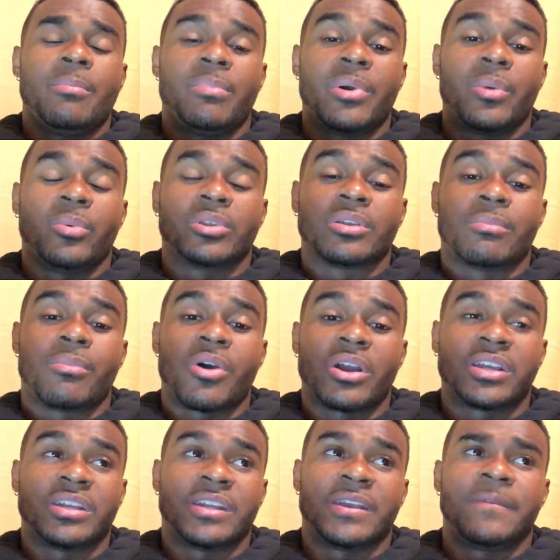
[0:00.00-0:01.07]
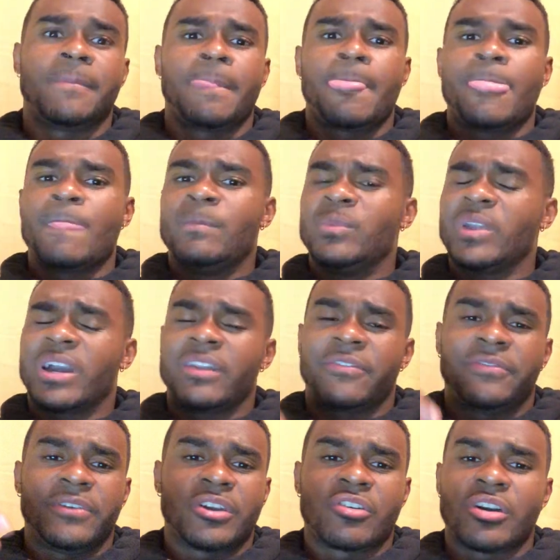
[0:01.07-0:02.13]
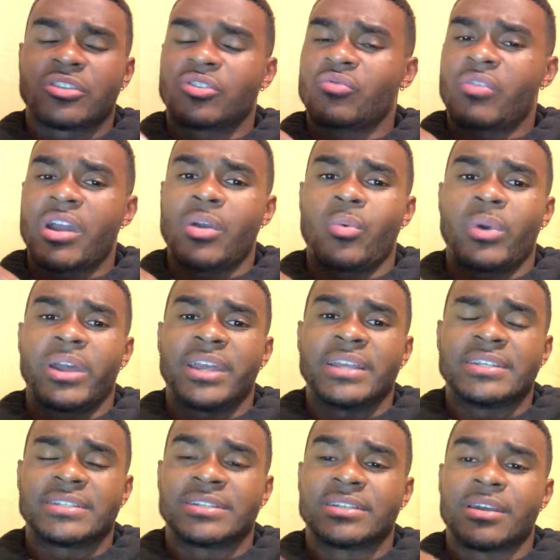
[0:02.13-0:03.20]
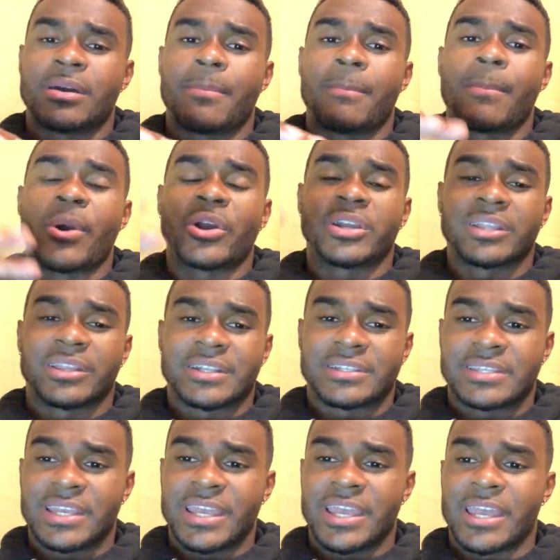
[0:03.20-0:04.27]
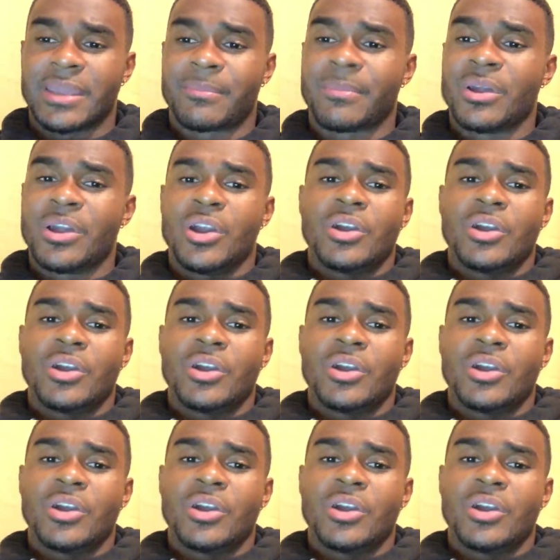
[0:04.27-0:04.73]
But with the marketing, you got to figure out the right ways to market the team,